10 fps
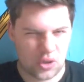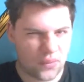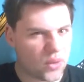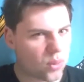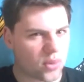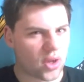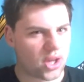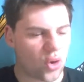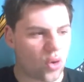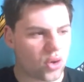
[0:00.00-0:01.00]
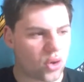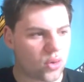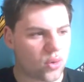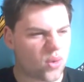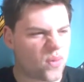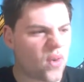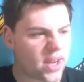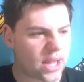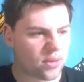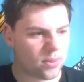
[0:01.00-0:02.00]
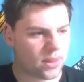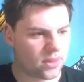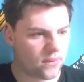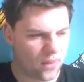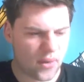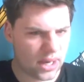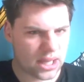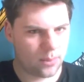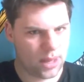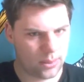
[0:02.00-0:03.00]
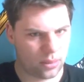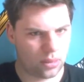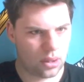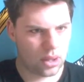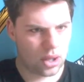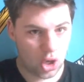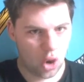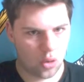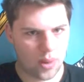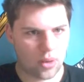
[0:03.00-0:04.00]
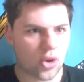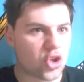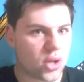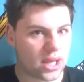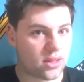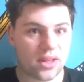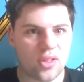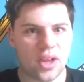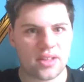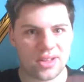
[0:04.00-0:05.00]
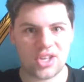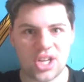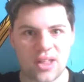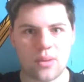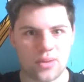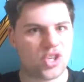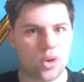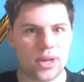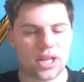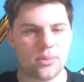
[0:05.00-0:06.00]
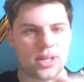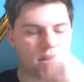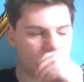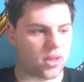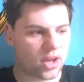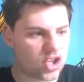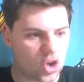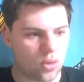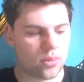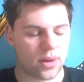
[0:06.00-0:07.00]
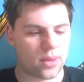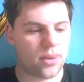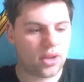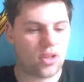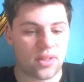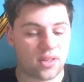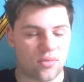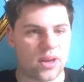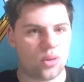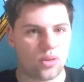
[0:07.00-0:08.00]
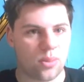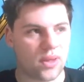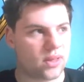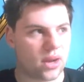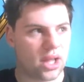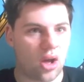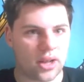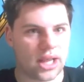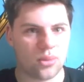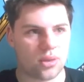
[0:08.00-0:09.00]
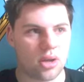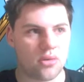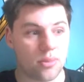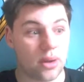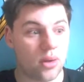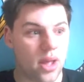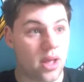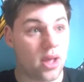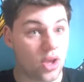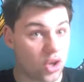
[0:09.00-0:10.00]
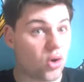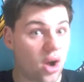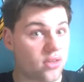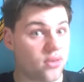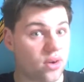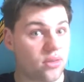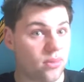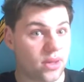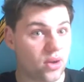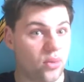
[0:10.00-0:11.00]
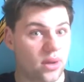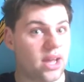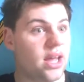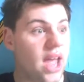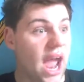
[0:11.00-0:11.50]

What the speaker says: finding out something that very little people know about, and it's exciting to share that with Joe and Adam and Dylan, because I can show them and I can be like, look, this is a really awesome thing that like hardly anyone knows about. You guys are in on something cool here, and it's fun as fuck.